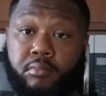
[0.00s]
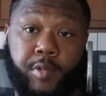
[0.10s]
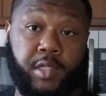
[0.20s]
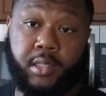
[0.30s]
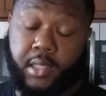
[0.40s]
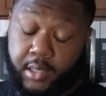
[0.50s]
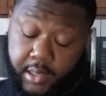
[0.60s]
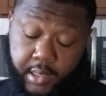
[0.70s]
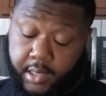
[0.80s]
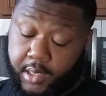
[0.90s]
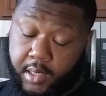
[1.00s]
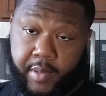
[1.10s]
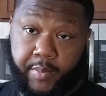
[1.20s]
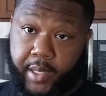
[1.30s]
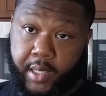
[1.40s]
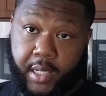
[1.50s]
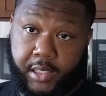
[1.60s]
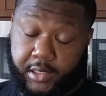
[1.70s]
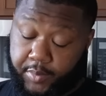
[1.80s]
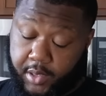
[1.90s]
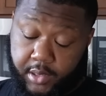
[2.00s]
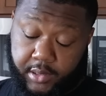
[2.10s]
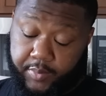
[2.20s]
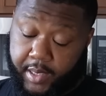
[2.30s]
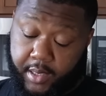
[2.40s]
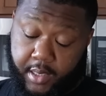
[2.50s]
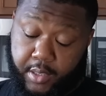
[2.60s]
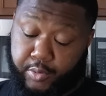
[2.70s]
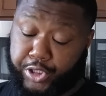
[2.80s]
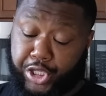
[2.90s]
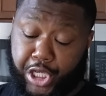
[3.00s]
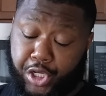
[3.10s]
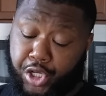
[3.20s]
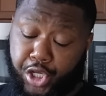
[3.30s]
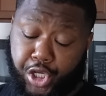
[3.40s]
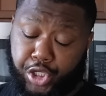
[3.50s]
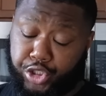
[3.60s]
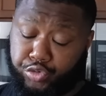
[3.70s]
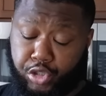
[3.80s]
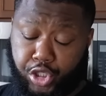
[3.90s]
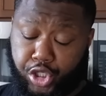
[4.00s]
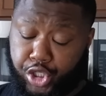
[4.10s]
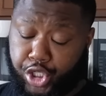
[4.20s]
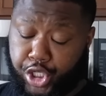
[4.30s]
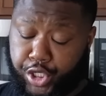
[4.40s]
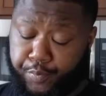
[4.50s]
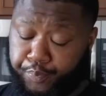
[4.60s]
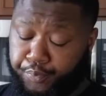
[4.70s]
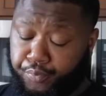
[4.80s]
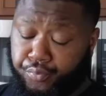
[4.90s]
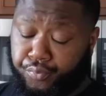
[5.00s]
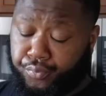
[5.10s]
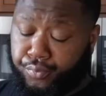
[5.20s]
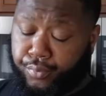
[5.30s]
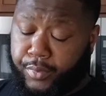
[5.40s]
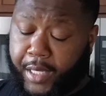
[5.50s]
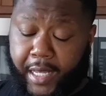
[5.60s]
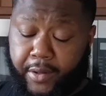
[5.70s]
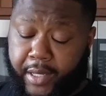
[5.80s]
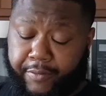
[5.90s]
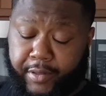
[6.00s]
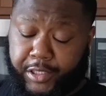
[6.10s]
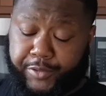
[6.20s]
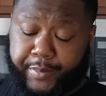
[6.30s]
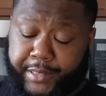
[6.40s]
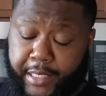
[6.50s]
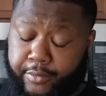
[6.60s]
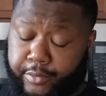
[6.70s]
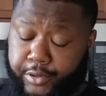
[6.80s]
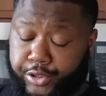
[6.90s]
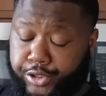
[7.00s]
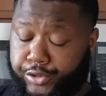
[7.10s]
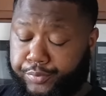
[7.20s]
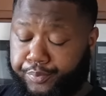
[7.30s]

These kids ain't getting none of my bacon. I just bought this bacon. It was thick cut. It was really good. And they gonna have a lunch meat sandwich.